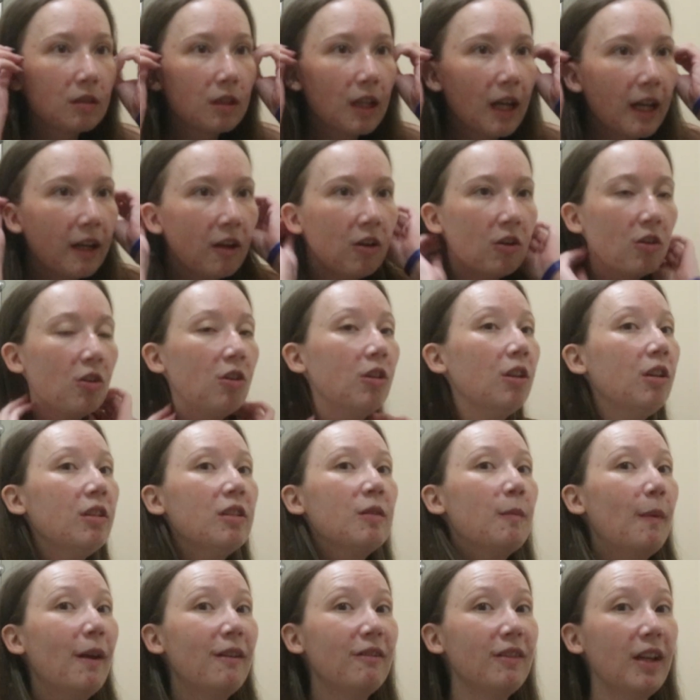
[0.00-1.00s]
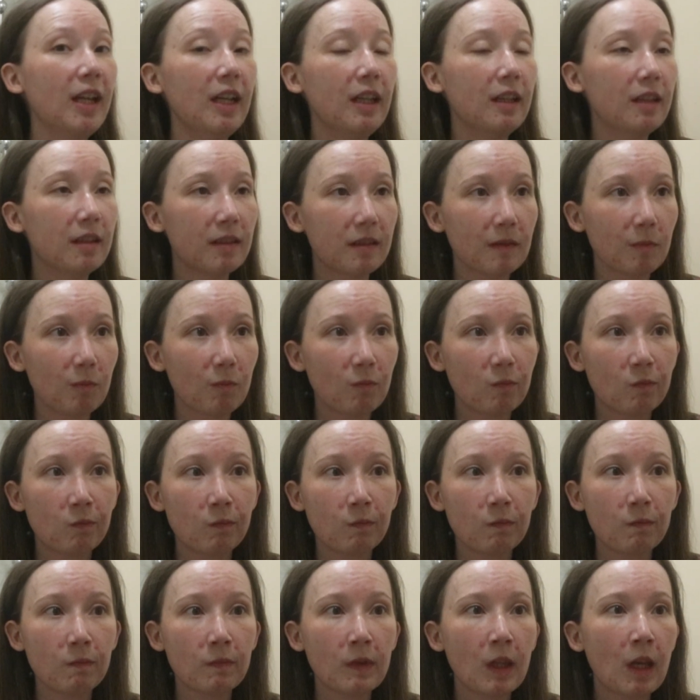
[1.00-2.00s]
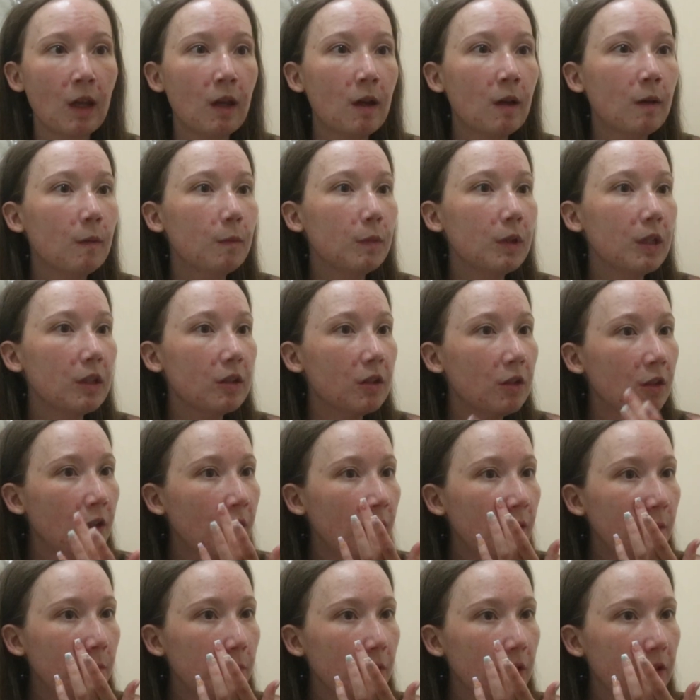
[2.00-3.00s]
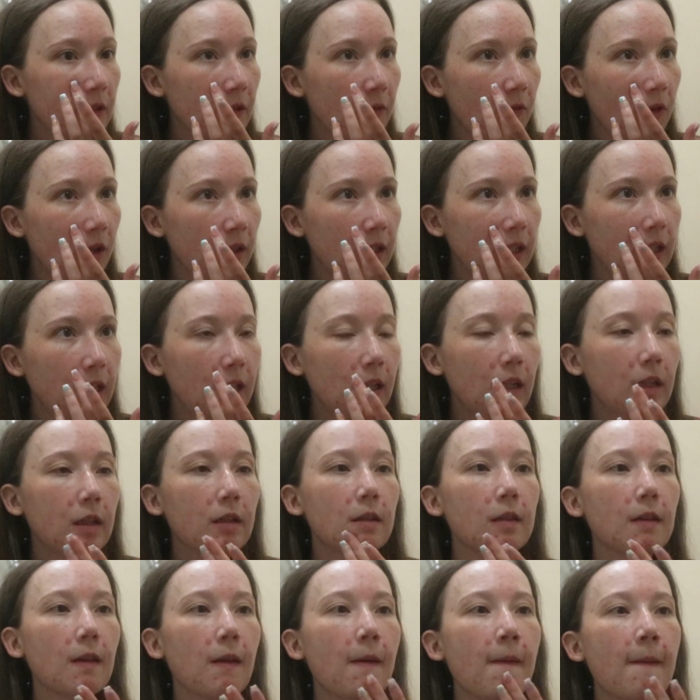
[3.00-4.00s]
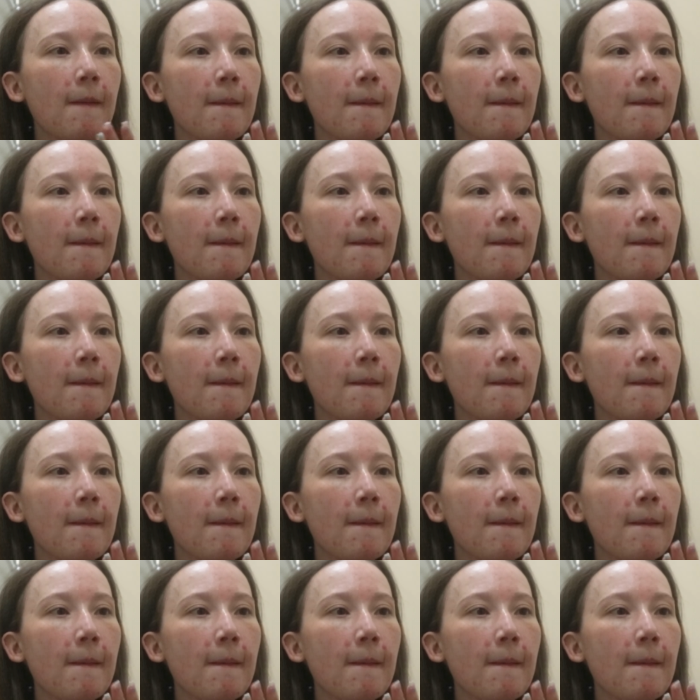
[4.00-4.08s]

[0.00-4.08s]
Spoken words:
I got colours in my face. But it's annoying because I've got these.